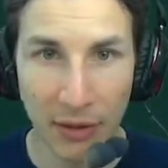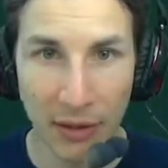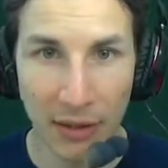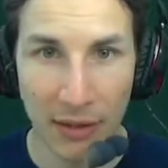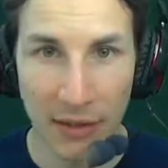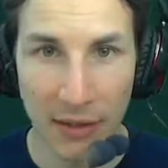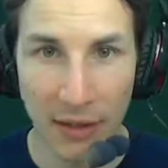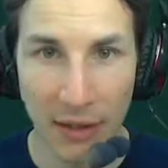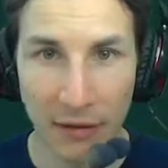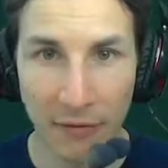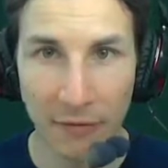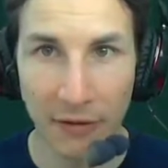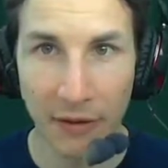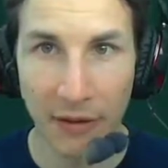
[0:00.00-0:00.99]
this
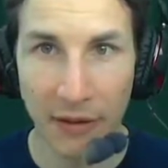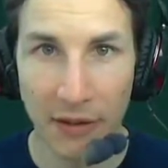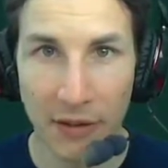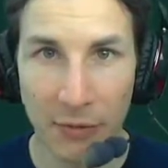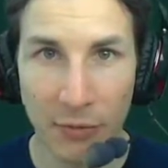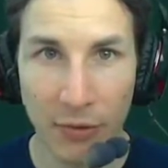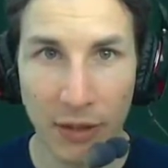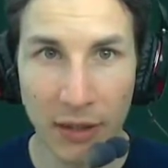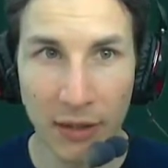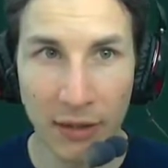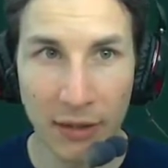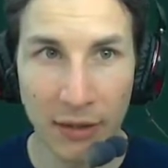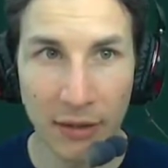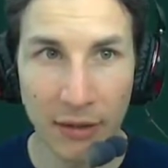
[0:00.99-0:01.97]
after this one.